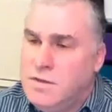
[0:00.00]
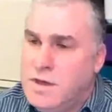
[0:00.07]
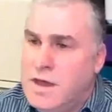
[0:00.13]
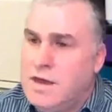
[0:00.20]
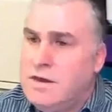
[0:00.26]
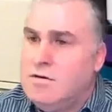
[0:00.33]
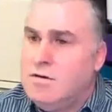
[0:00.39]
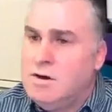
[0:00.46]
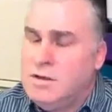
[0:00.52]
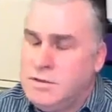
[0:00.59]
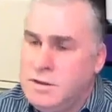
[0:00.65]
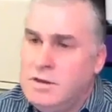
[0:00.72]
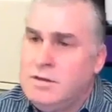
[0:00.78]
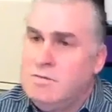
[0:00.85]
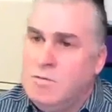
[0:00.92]
then I
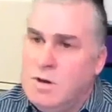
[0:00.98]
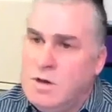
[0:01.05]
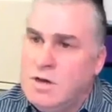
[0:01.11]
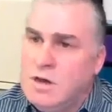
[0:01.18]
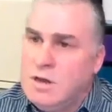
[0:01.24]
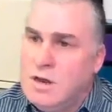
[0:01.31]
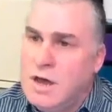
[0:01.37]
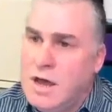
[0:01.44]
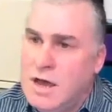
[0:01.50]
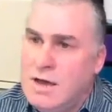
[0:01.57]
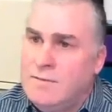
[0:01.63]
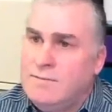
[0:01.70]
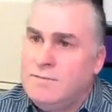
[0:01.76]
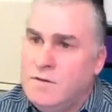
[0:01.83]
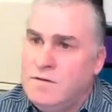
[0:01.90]
think we're going to
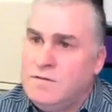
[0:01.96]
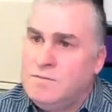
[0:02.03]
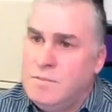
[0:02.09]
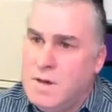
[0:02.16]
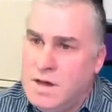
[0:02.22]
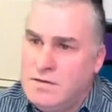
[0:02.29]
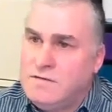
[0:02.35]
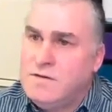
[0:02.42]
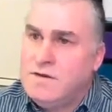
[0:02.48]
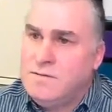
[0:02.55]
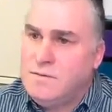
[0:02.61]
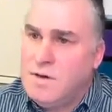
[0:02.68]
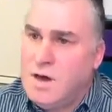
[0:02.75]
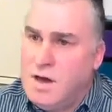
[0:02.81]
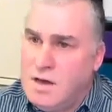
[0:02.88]
have this
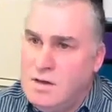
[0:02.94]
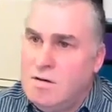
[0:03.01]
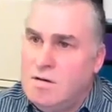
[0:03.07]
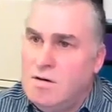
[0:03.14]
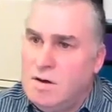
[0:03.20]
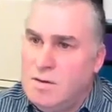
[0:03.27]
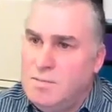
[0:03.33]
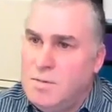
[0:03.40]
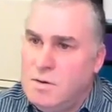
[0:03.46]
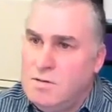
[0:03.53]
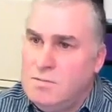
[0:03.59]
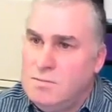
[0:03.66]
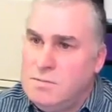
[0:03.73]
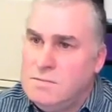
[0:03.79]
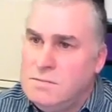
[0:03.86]
massive AI
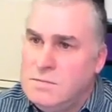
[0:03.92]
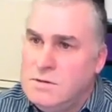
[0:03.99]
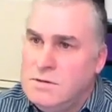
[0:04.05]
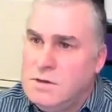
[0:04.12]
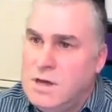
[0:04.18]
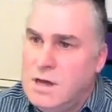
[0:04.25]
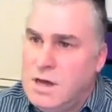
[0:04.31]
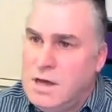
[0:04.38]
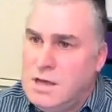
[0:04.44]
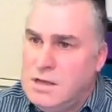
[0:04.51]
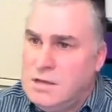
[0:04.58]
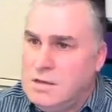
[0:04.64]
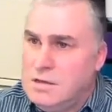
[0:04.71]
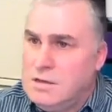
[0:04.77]
boom. And